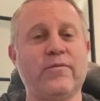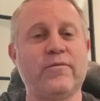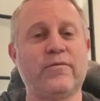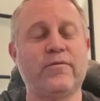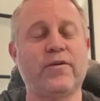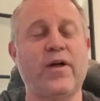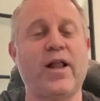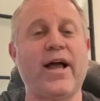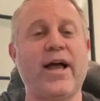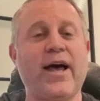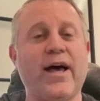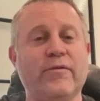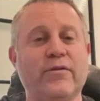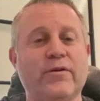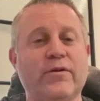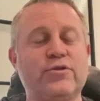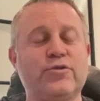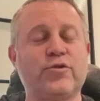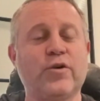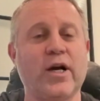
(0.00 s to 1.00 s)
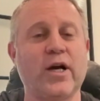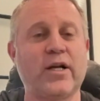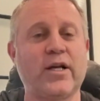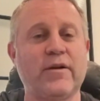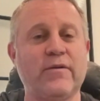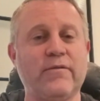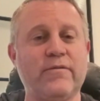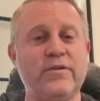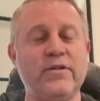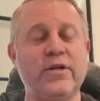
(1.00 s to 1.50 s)
fly out of a truck
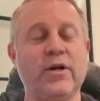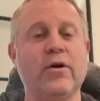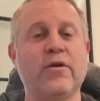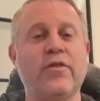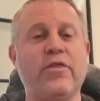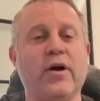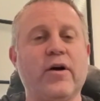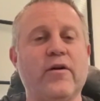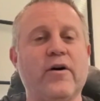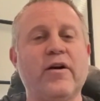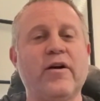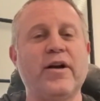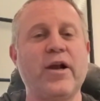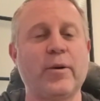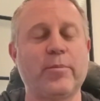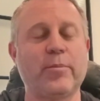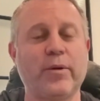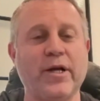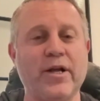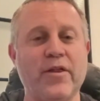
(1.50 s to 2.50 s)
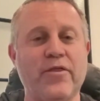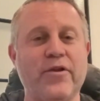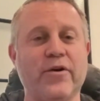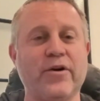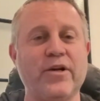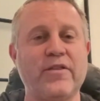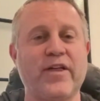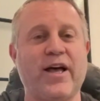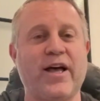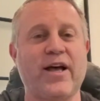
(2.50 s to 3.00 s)
at, an airplane at
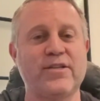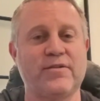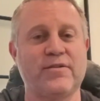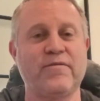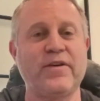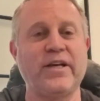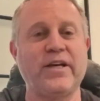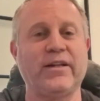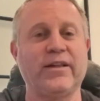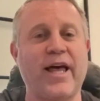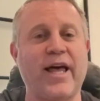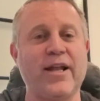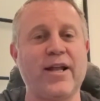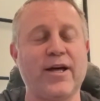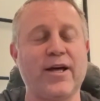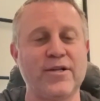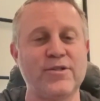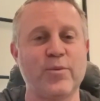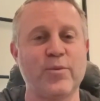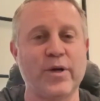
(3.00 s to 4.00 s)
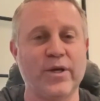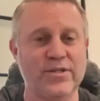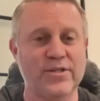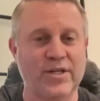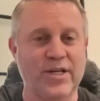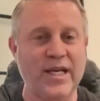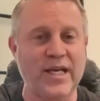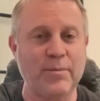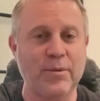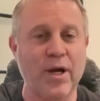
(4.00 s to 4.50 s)
30,000 feet, land on its wheels
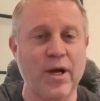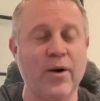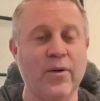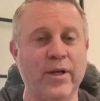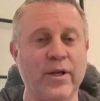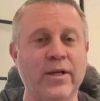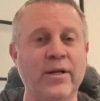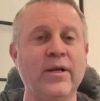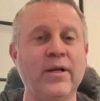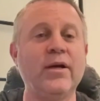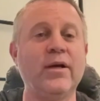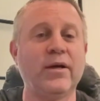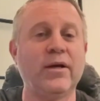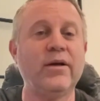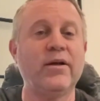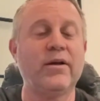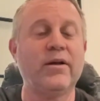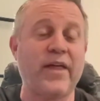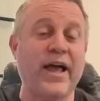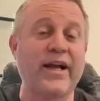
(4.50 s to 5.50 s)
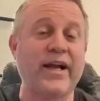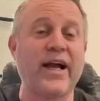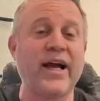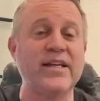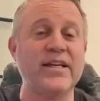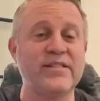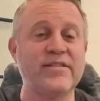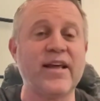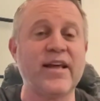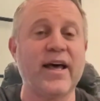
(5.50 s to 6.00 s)
and keep going. That
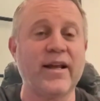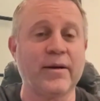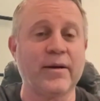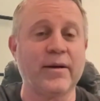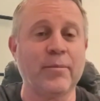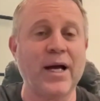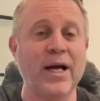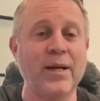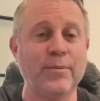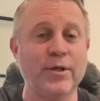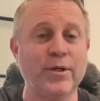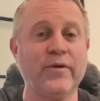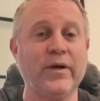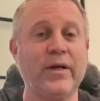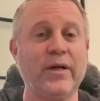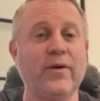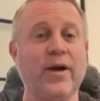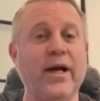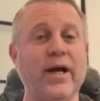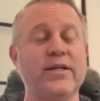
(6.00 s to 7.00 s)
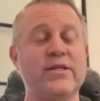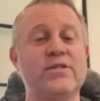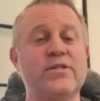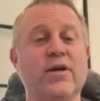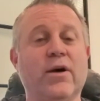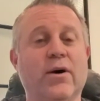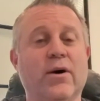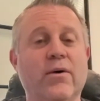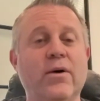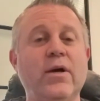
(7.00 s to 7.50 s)
guy's dead in my movie, right?
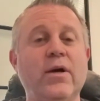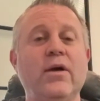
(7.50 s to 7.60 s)
So yeah.